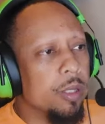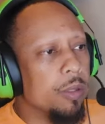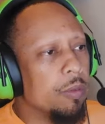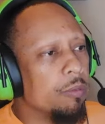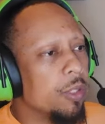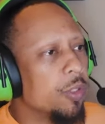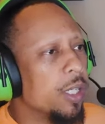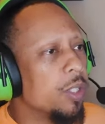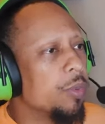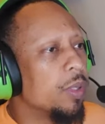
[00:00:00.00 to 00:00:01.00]

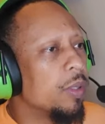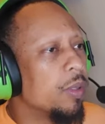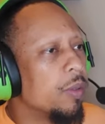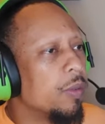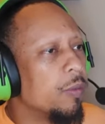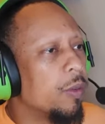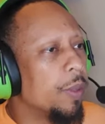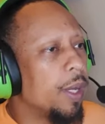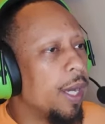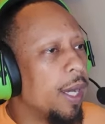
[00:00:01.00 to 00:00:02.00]
retracement from
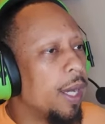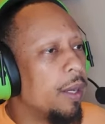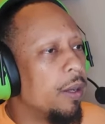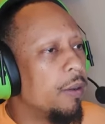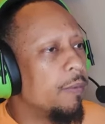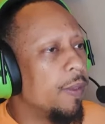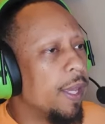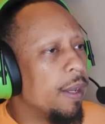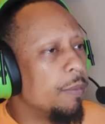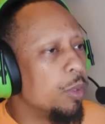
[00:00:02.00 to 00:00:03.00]
the high of
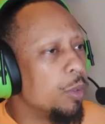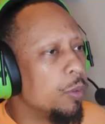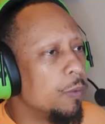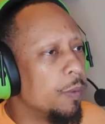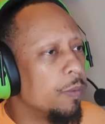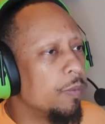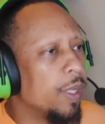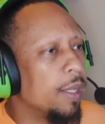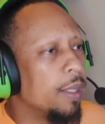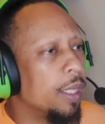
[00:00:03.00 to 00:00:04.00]
that move,
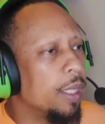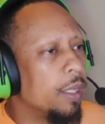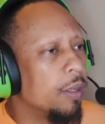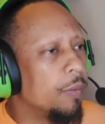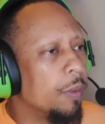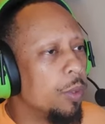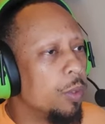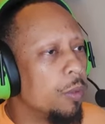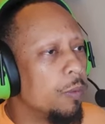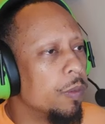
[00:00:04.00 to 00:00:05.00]
that leg of the
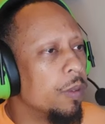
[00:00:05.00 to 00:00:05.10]
move,